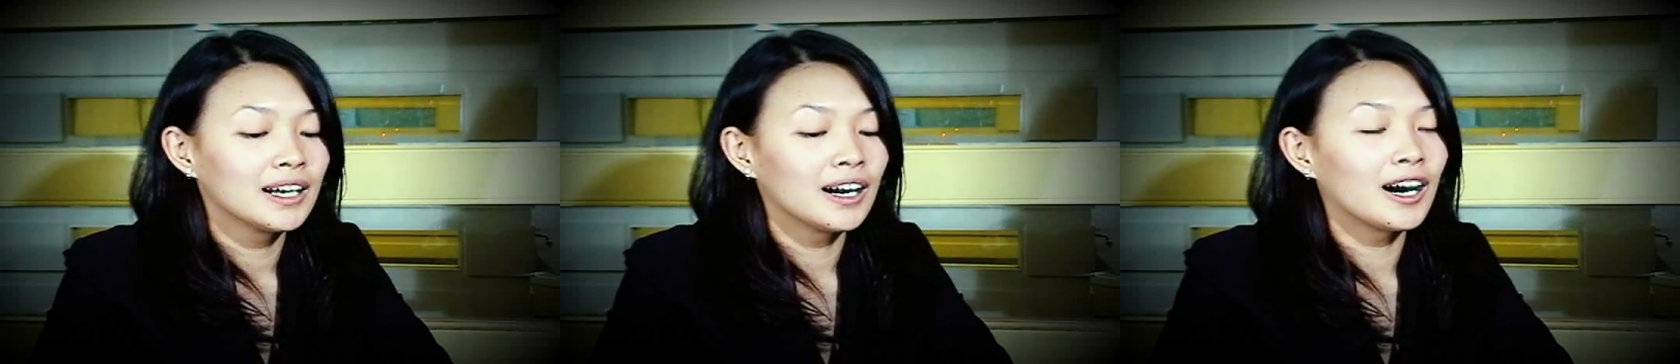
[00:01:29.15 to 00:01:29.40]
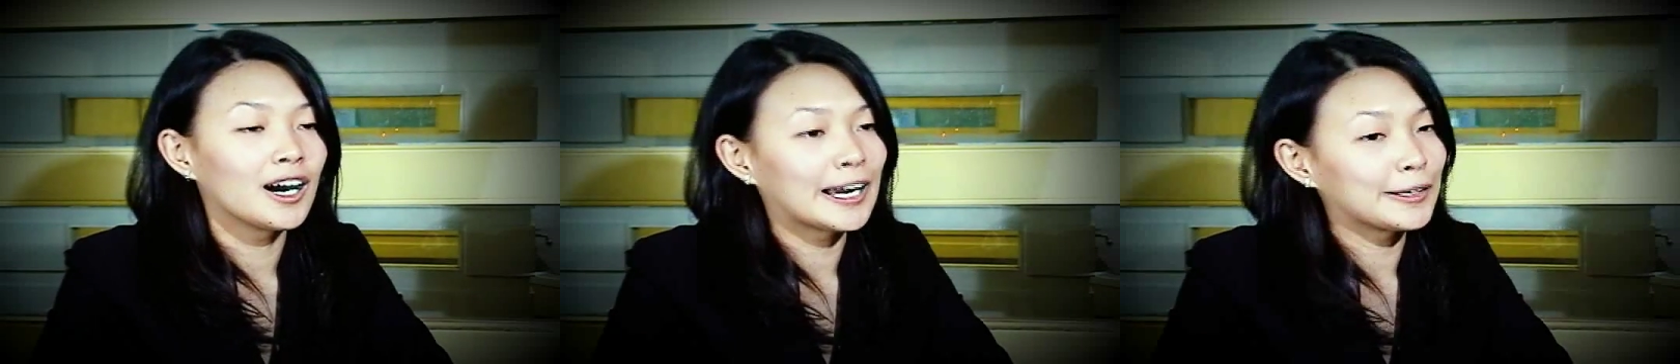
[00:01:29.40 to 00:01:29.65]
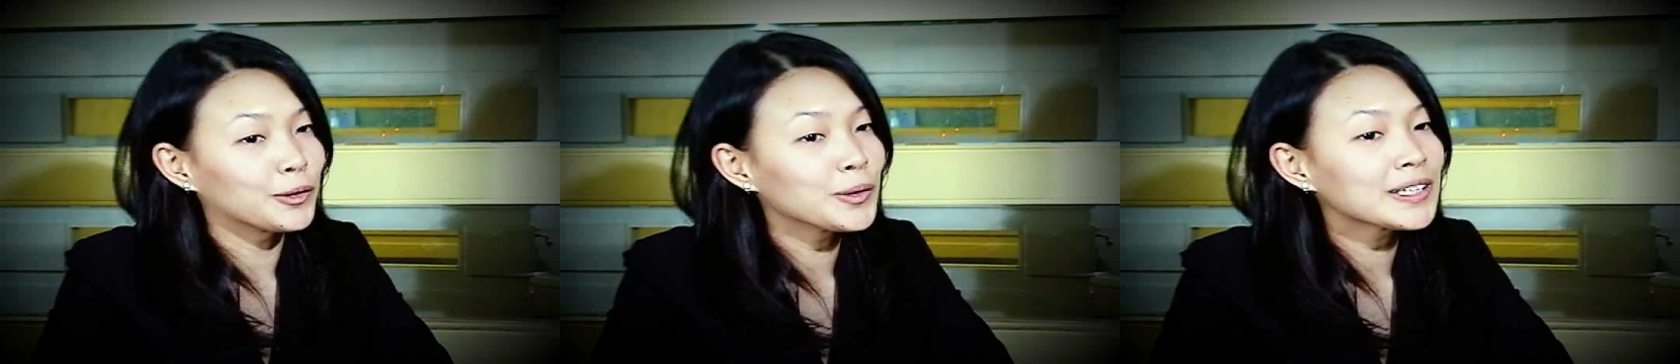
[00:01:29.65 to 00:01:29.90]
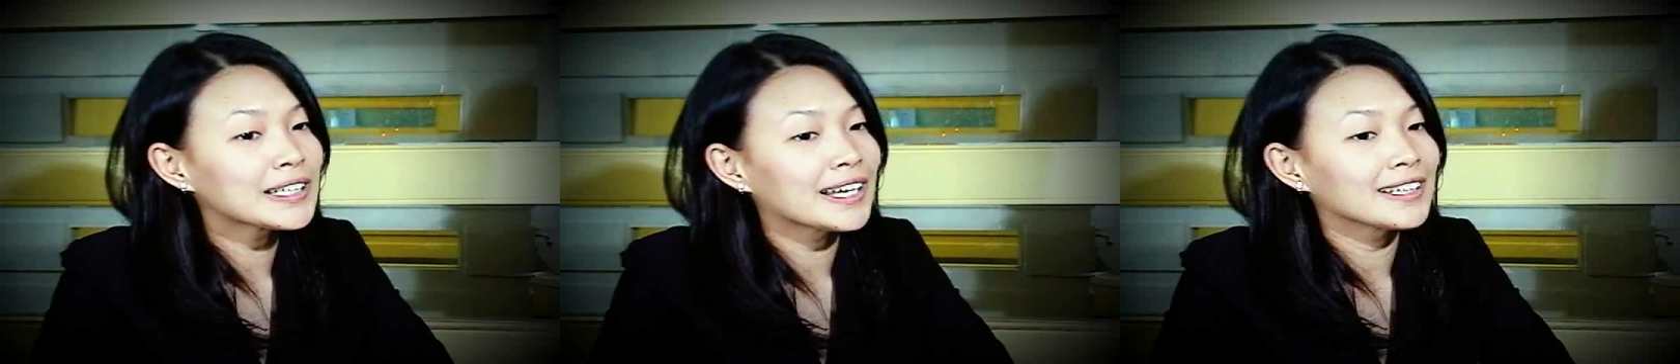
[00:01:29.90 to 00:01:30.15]
Uh, I
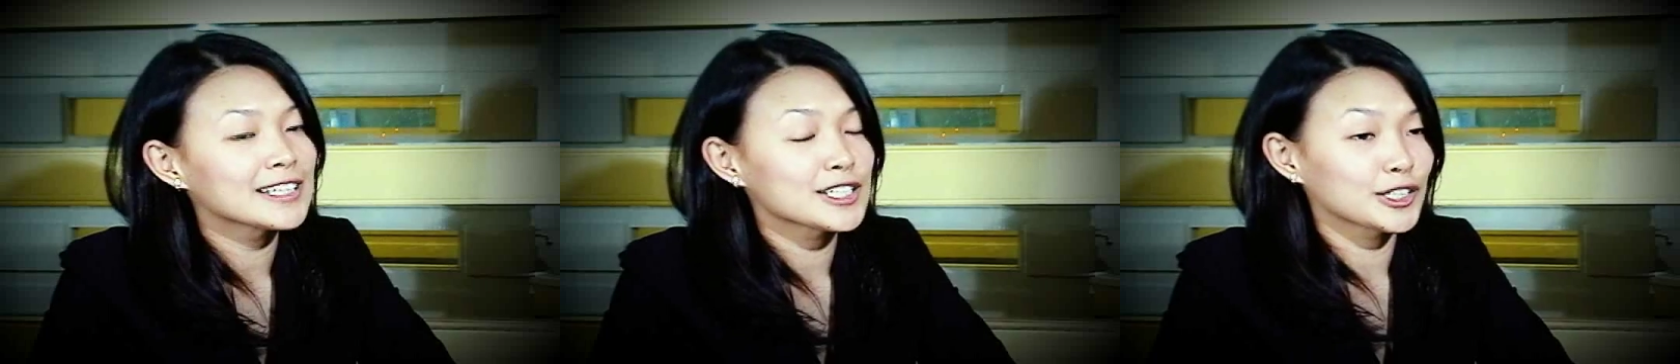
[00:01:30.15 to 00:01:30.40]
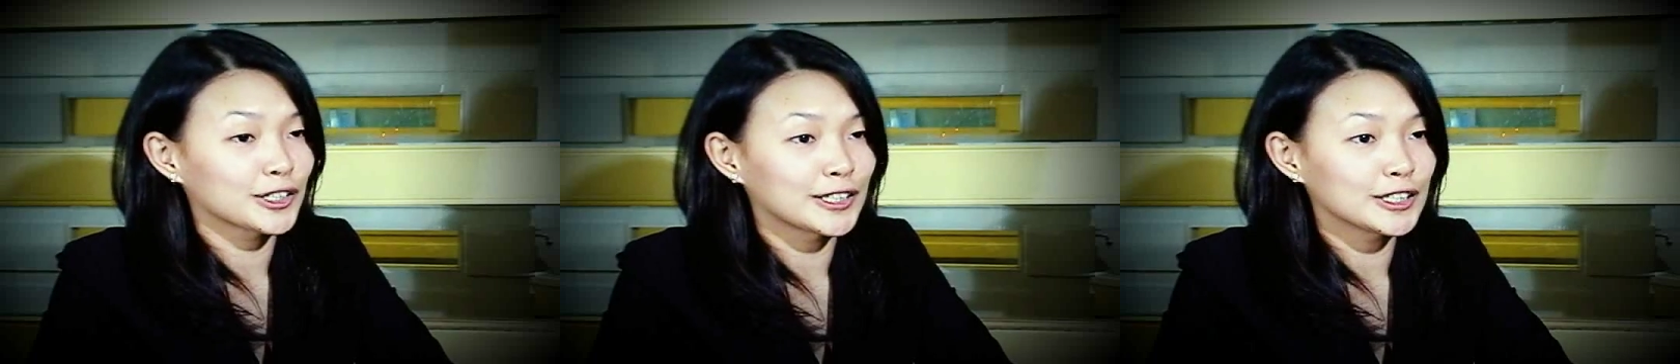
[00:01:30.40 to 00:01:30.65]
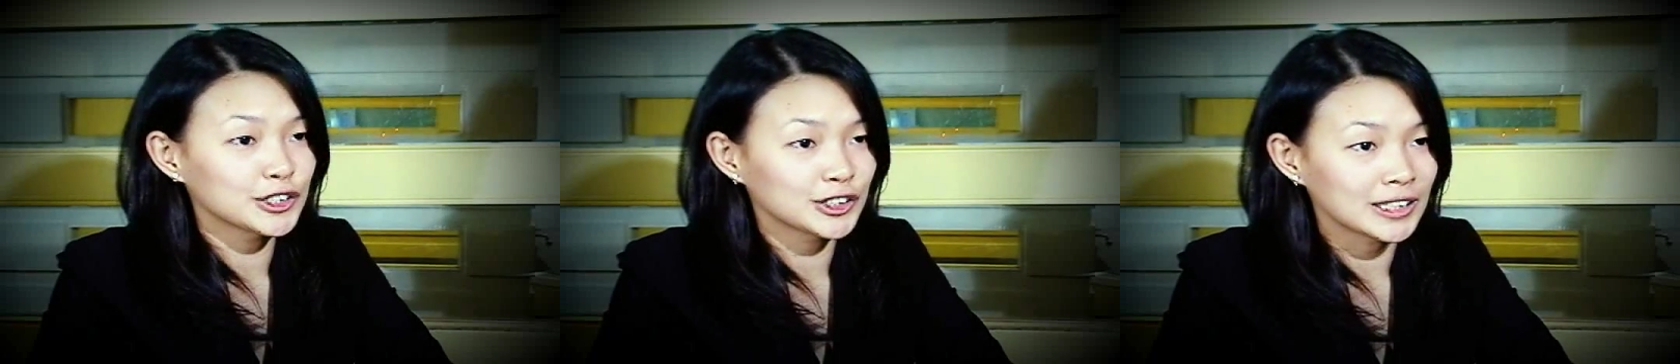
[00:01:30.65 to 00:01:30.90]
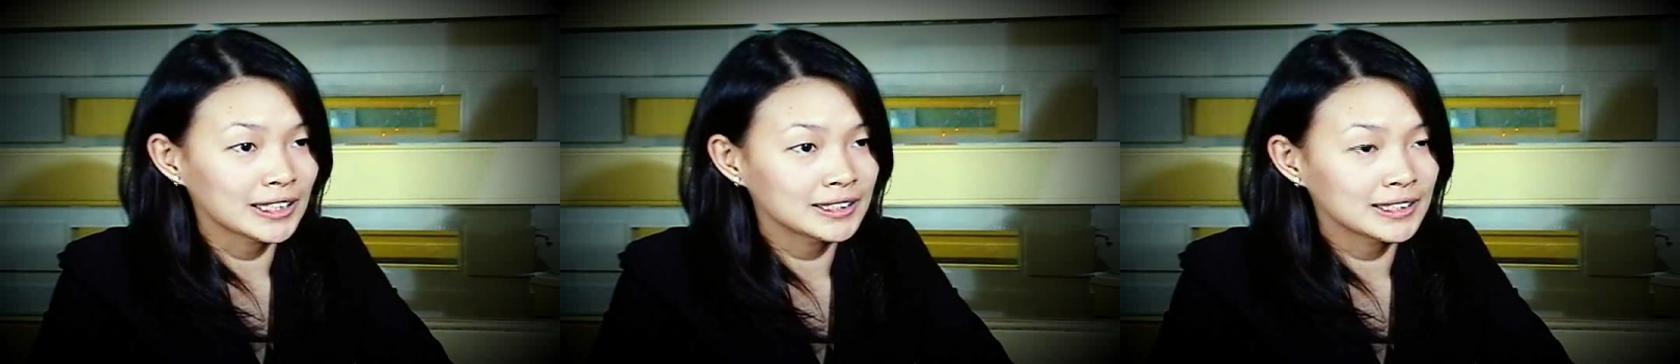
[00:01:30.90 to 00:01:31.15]
don't get
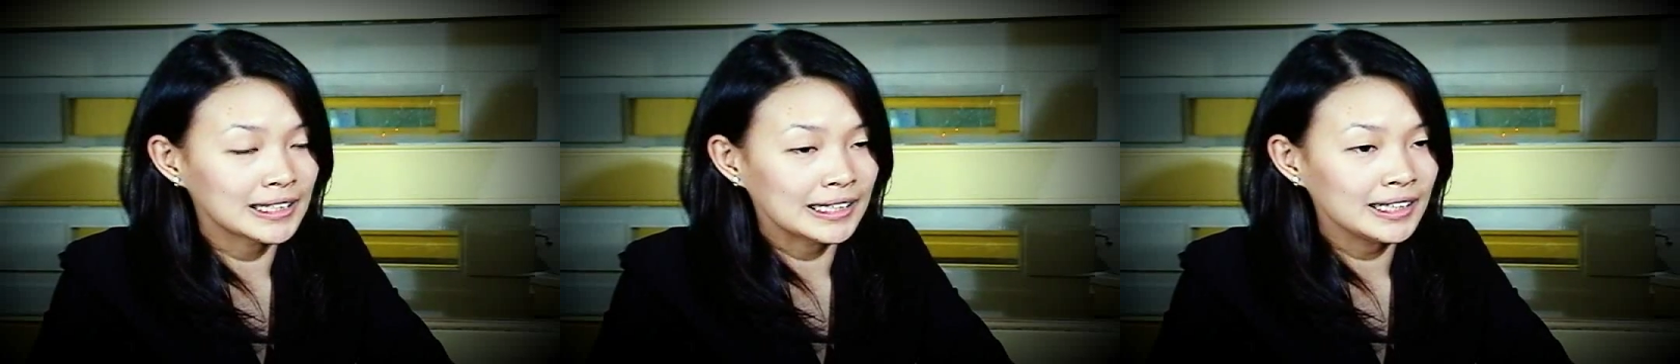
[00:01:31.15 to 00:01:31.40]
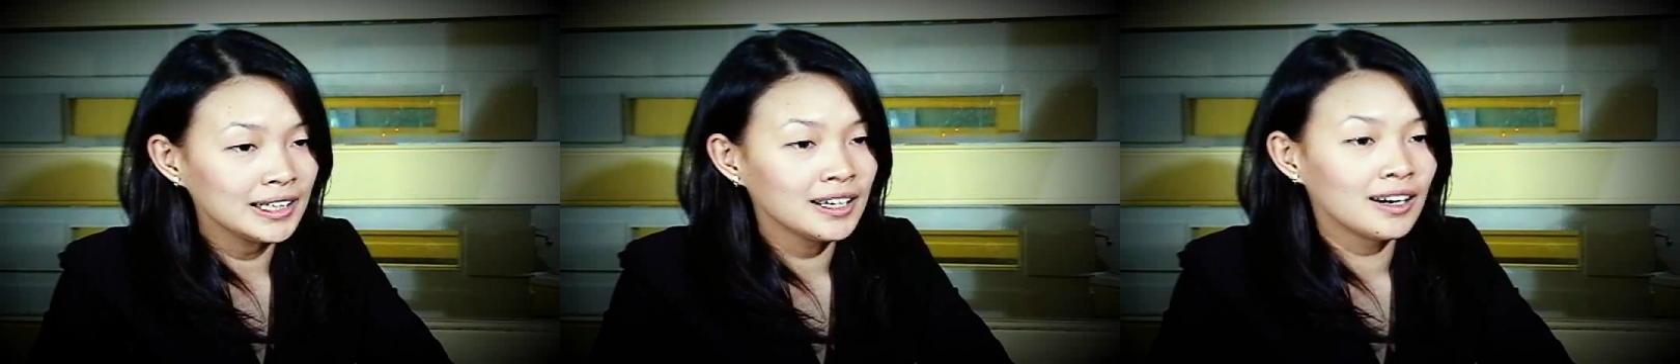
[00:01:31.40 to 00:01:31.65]
discouraged easily,